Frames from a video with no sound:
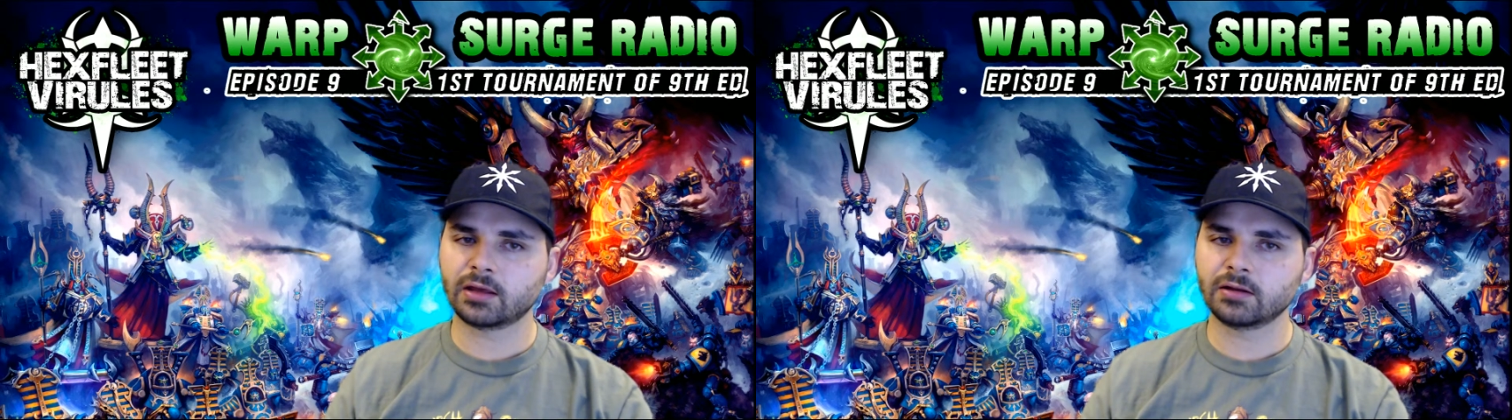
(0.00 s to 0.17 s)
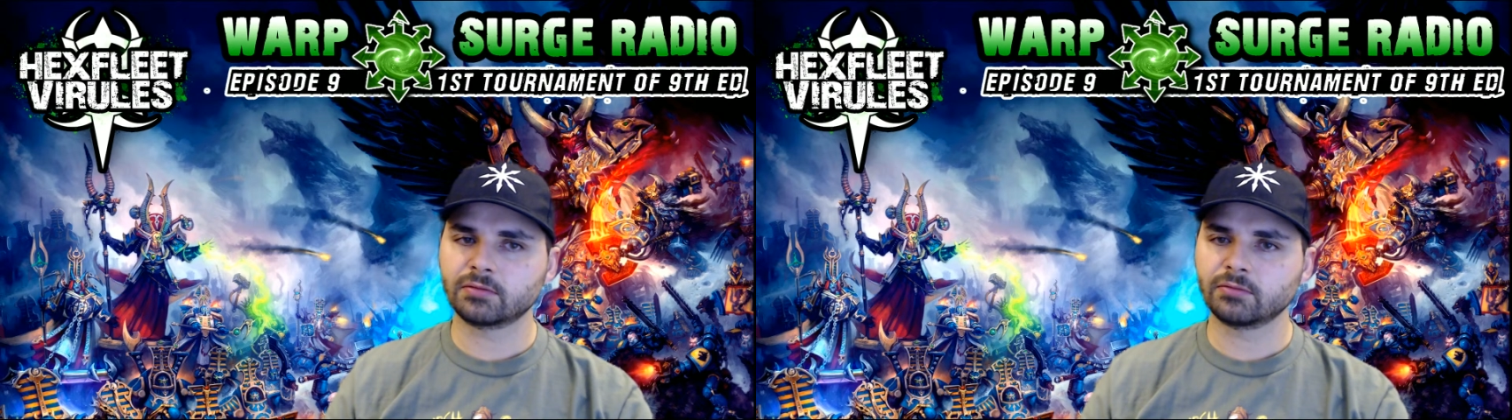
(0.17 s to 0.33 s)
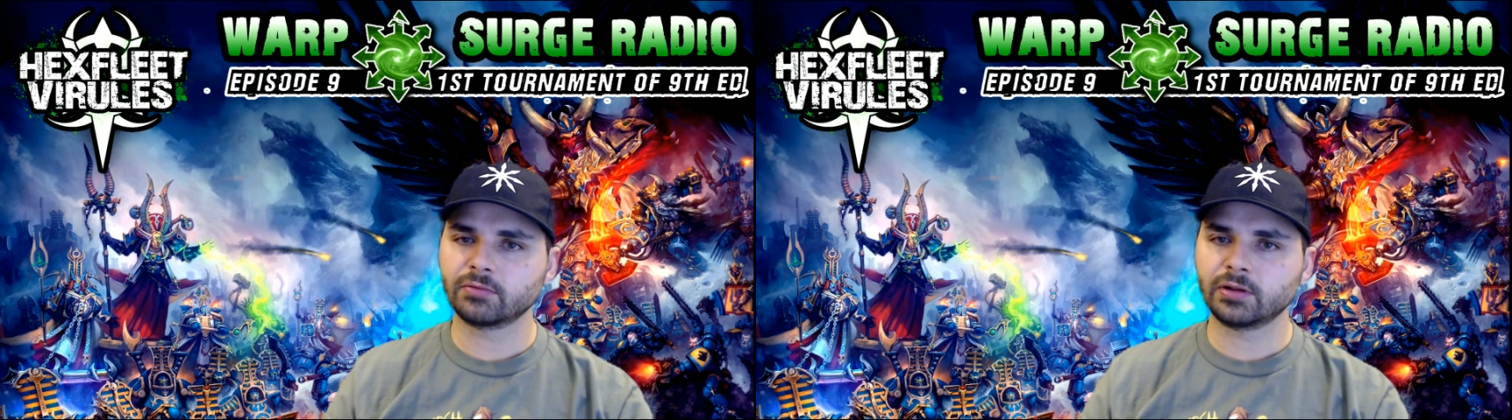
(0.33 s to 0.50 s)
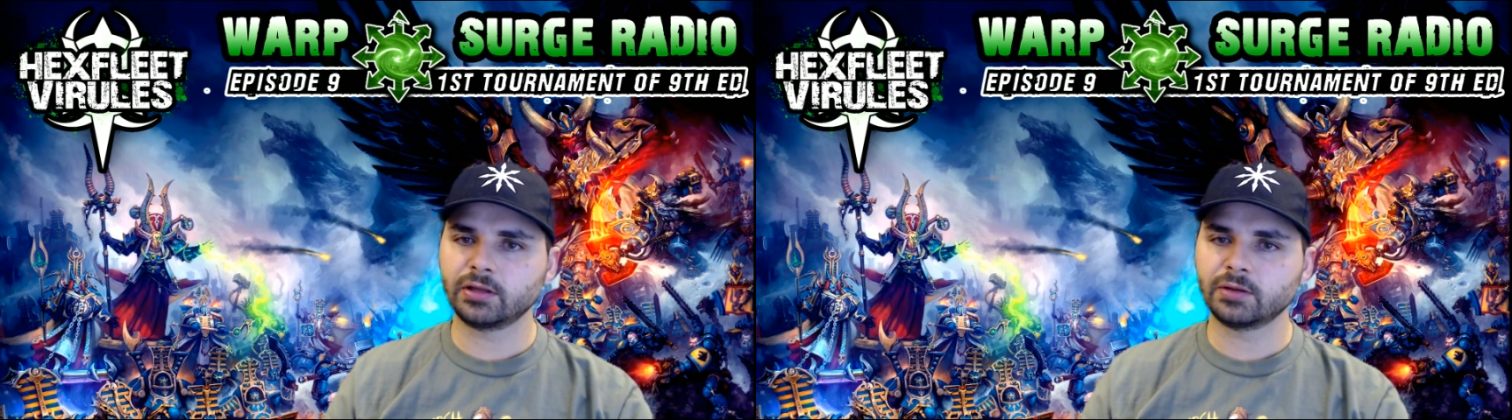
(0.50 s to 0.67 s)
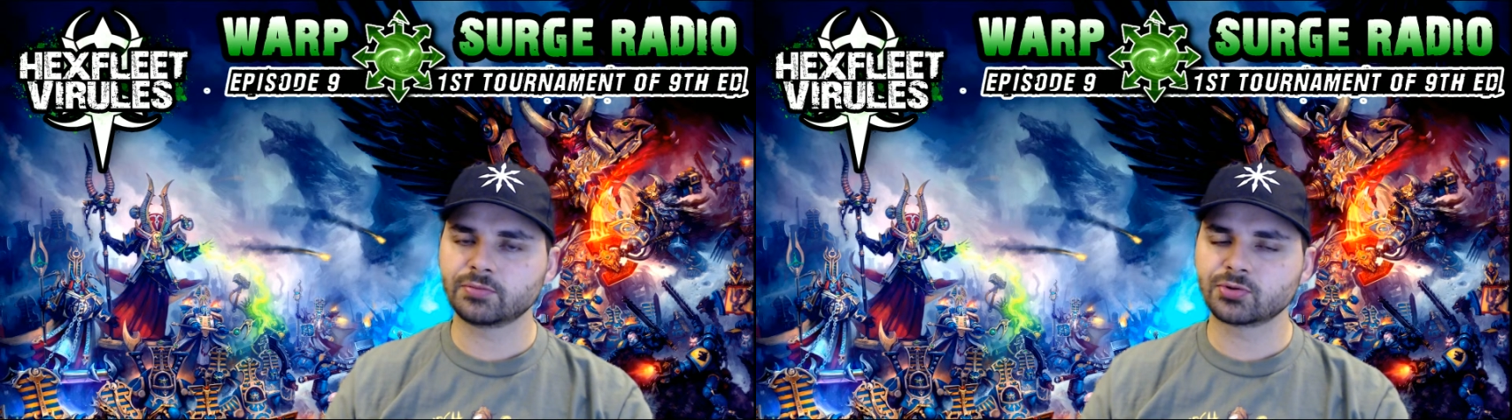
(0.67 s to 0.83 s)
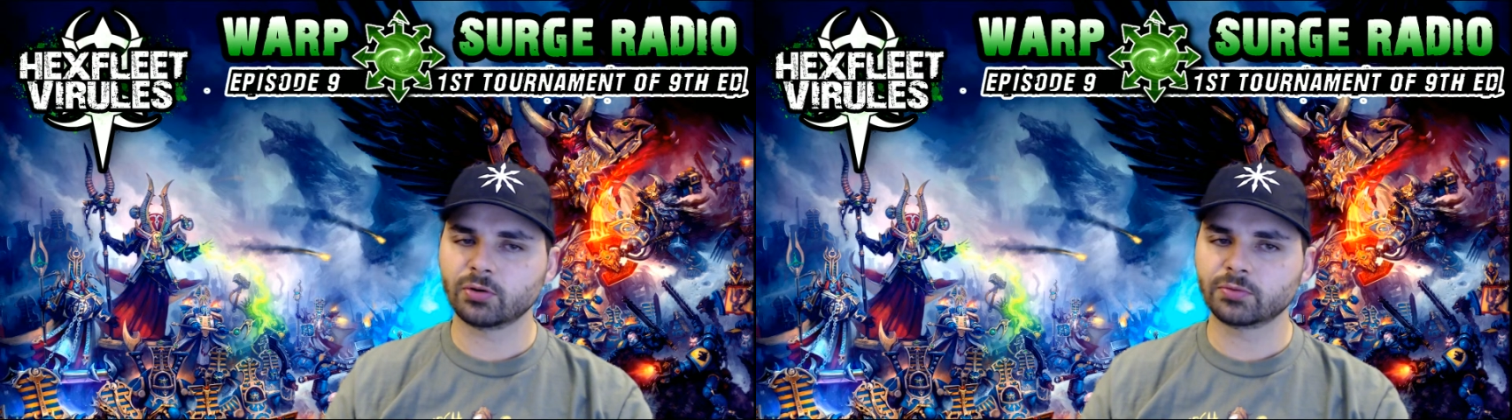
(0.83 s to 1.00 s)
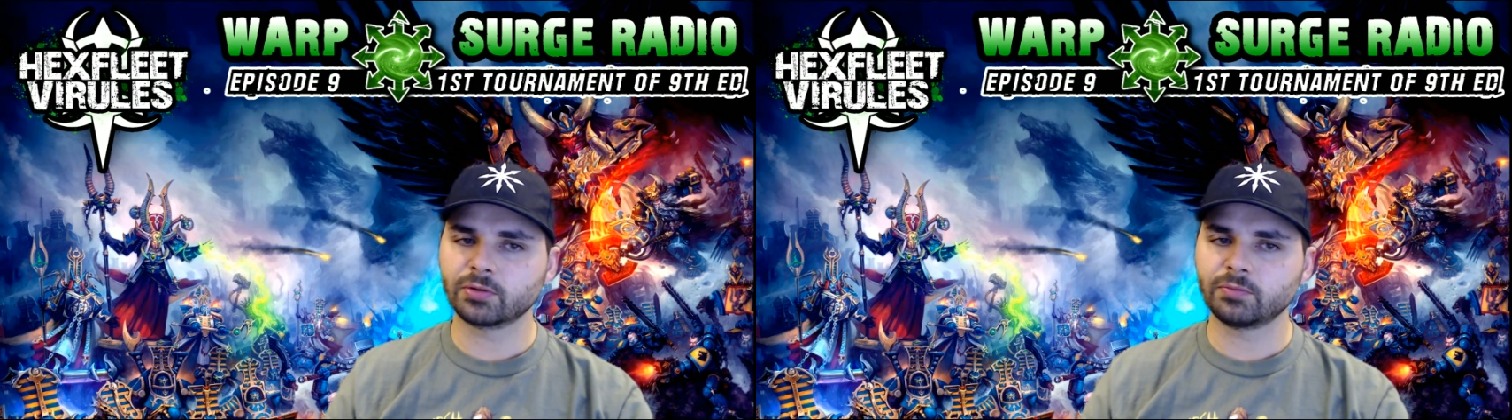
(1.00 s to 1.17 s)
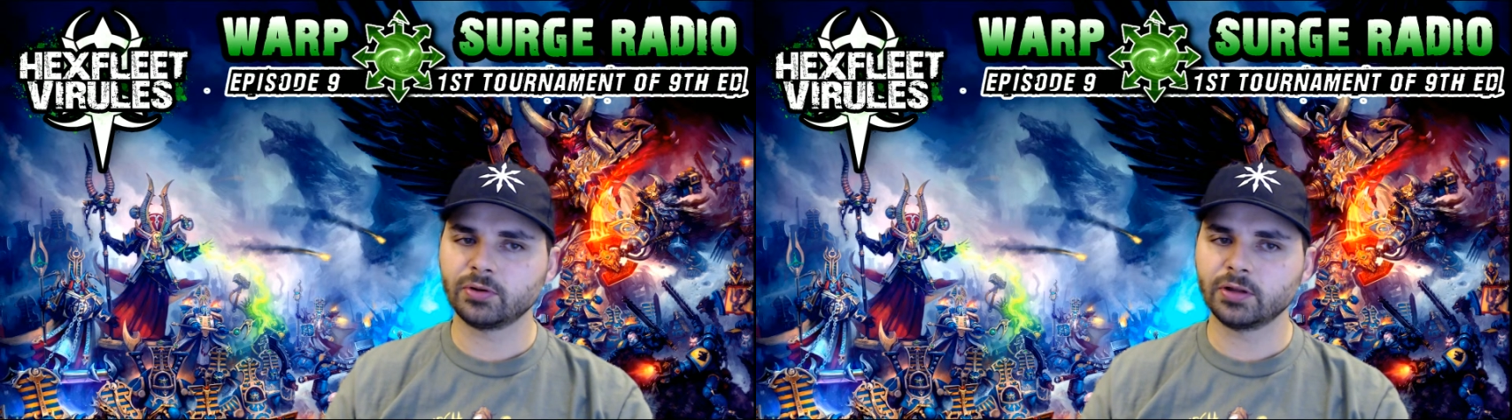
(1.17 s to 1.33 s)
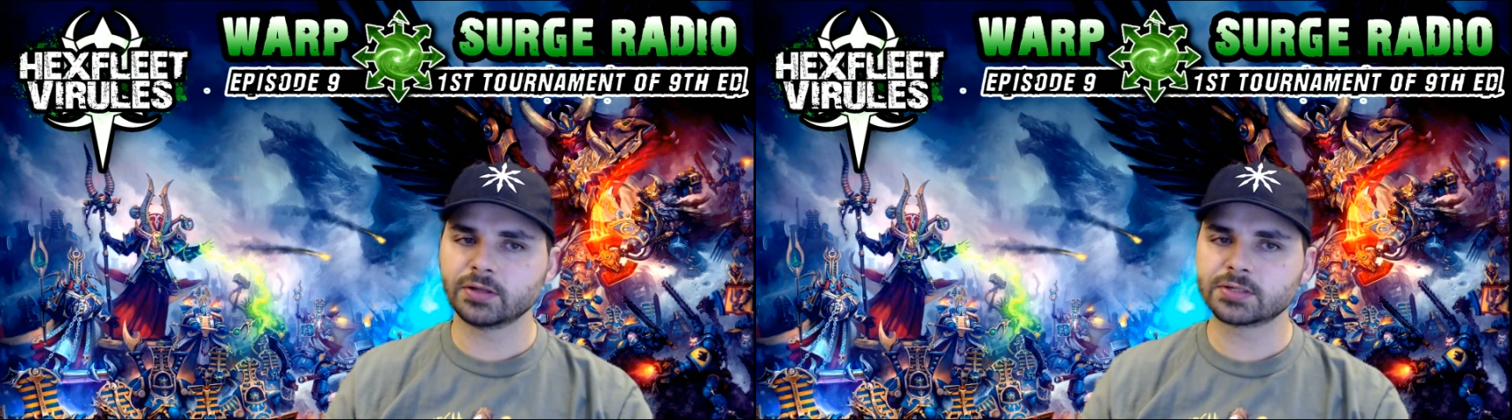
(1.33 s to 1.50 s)
can really absorb the
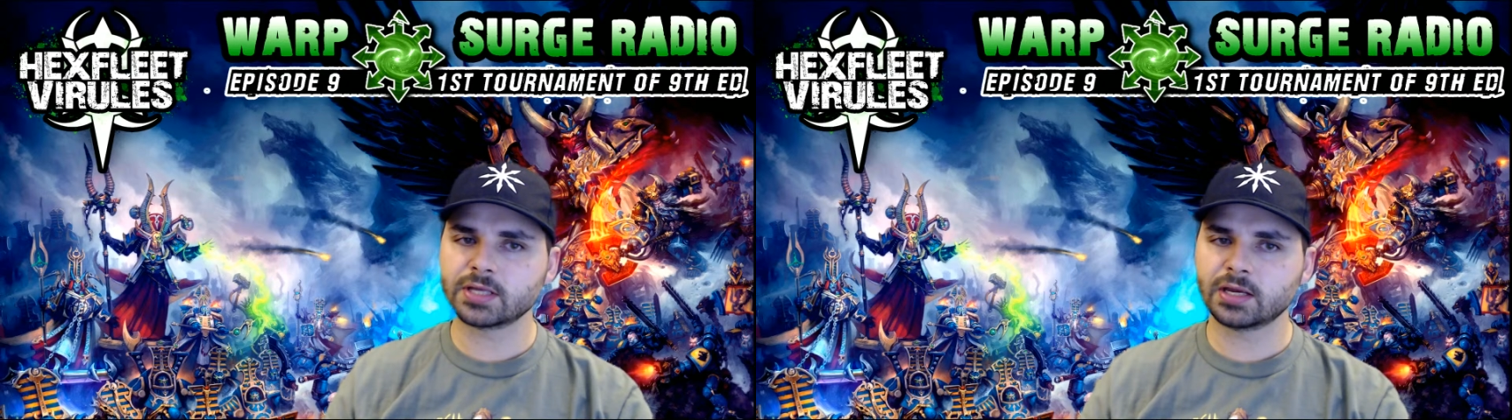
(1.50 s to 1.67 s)
bullets.